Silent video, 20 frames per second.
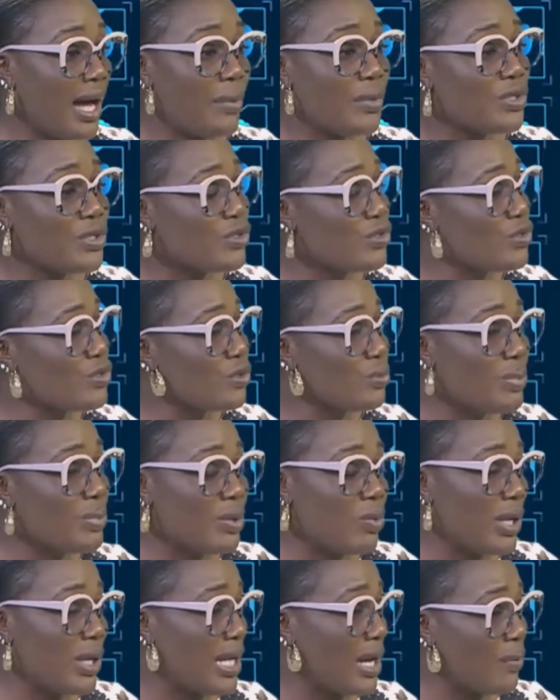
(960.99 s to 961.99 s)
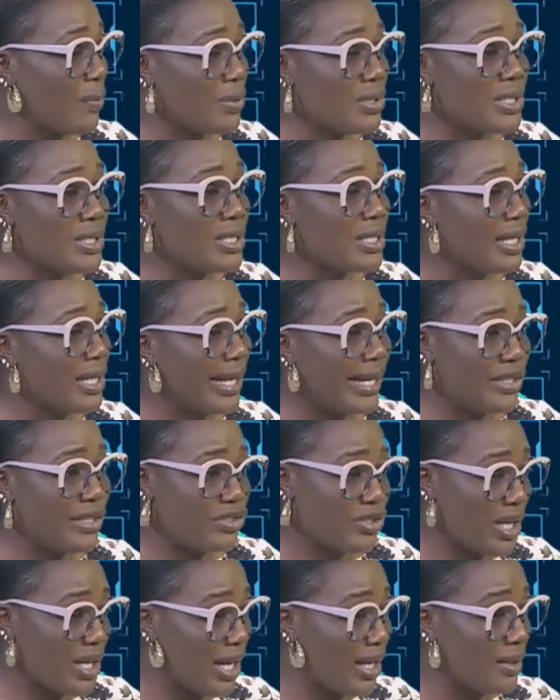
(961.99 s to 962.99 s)
it used to be when I was a
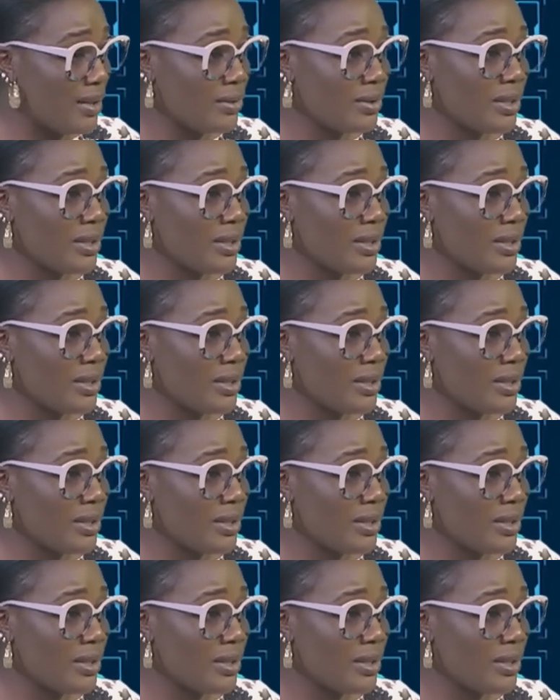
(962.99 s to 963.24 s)
child,